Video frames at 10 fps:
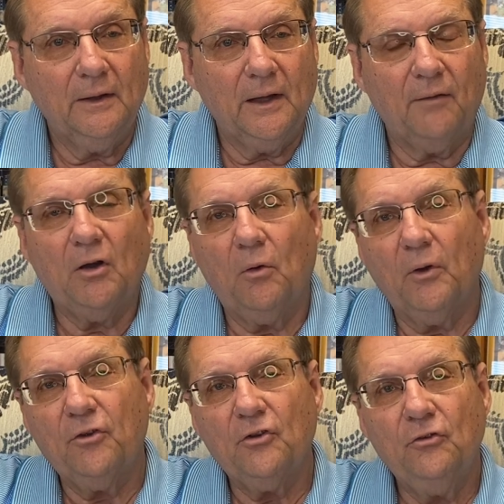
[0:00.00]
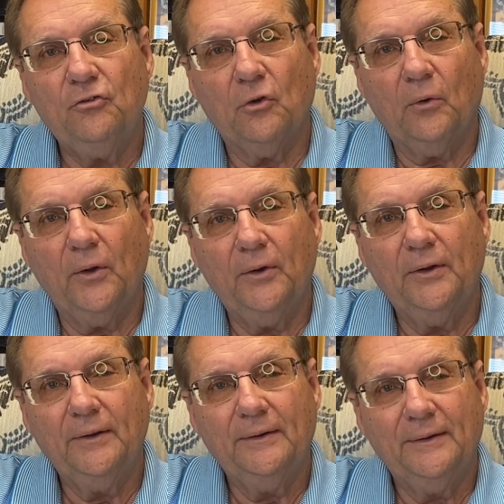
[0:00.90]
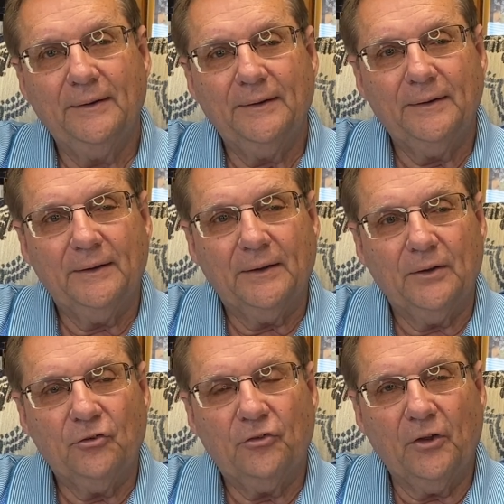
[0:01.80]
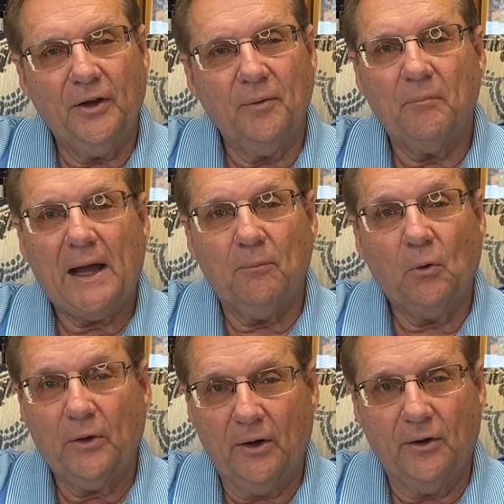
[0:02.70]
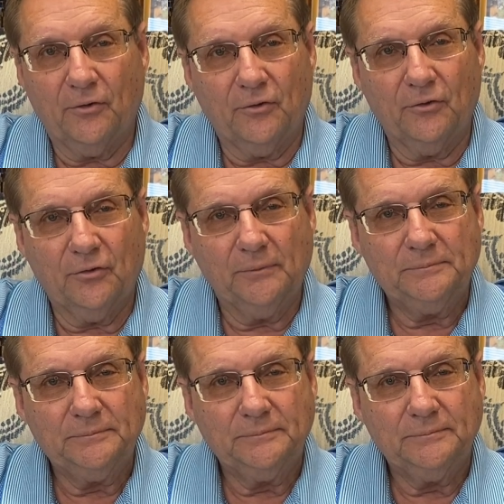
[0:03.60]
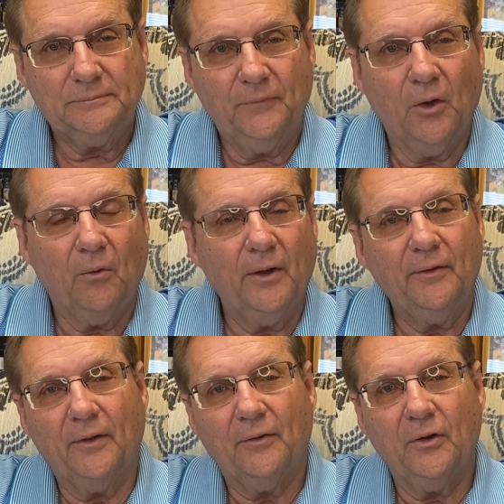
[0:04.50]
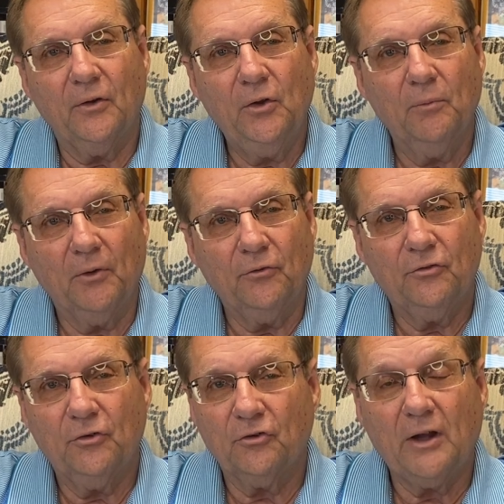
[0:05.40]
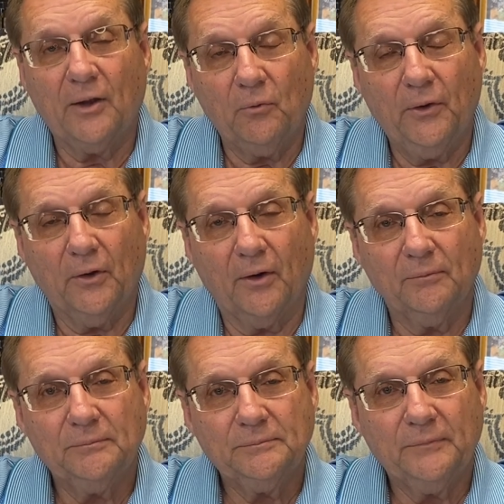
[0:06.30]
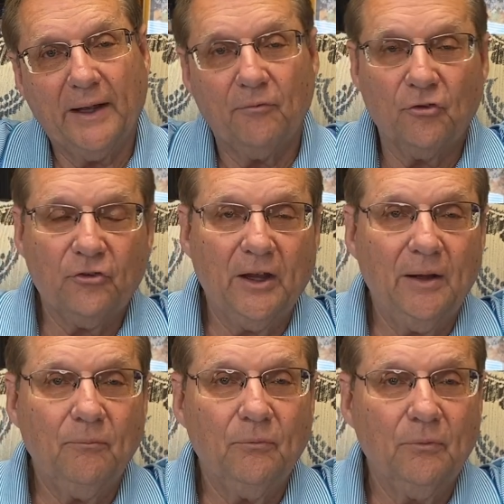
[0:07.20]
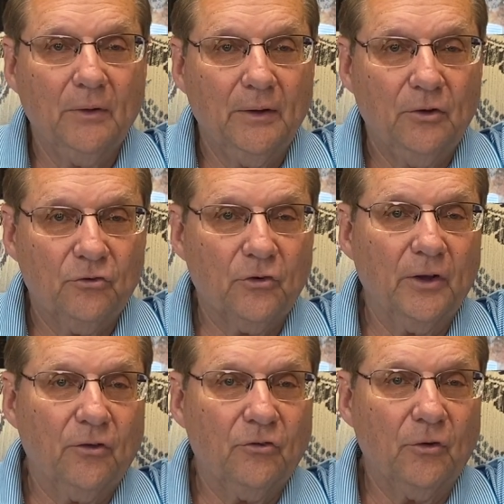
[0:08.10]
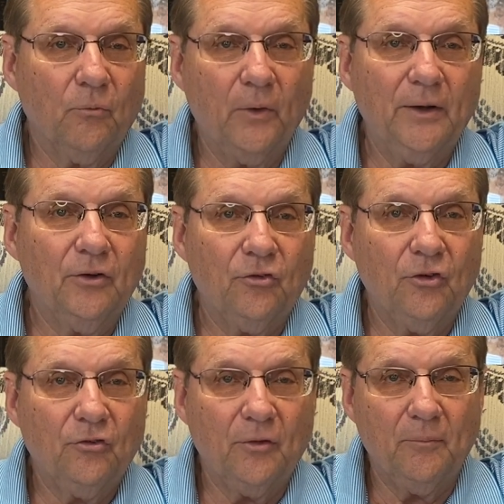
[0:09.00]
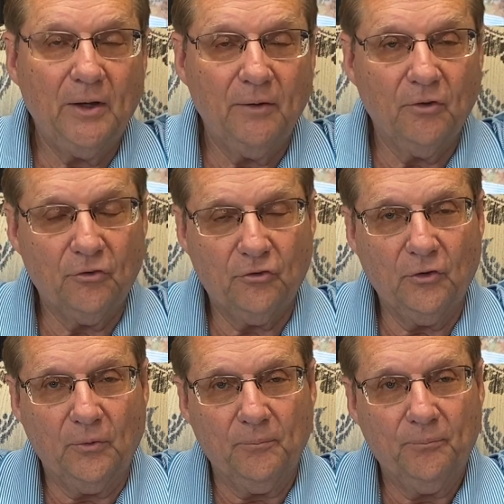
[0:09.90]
I've always enjoyed studying Bible characters, knowing that they're humans just like we are, have the same strengths and weaknesses that many of us do.